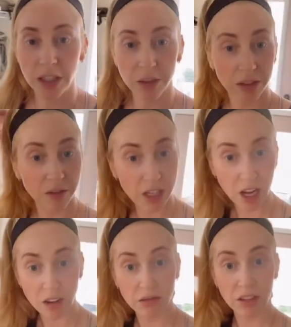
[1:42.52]
and do in a
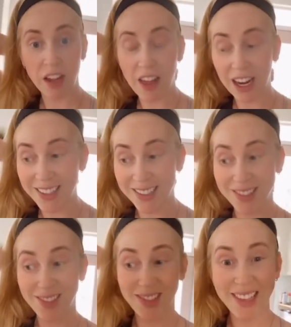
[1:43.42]
video. And that
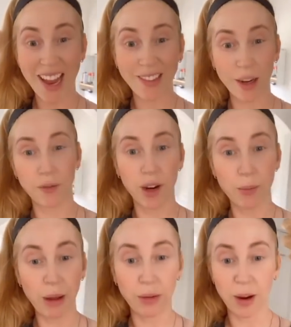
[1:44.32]
has sat there for
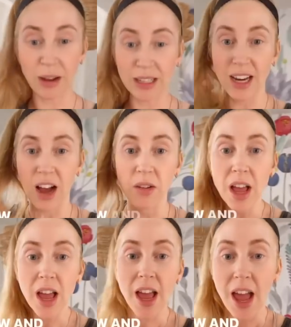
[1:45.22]
about 3 months now.
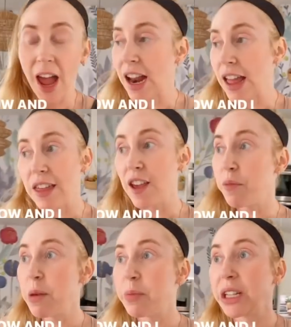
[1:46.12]
And I think
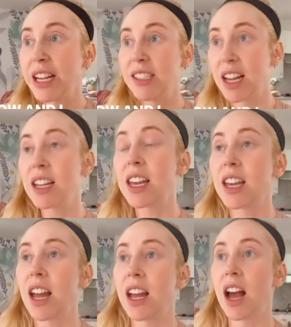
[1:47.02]
of people like
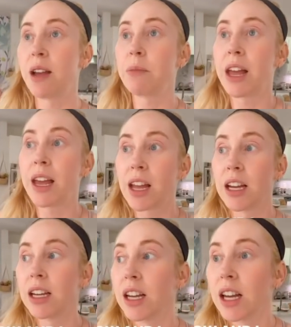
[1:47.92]
Danny, and I'm like,
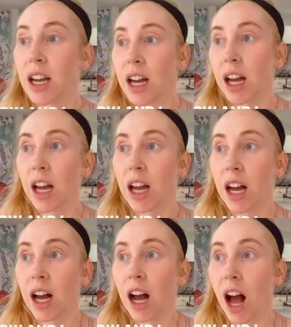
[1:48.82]

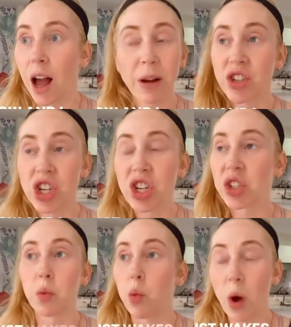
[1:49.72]
I bet she
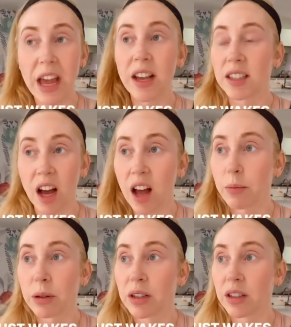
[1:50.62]
just wakes up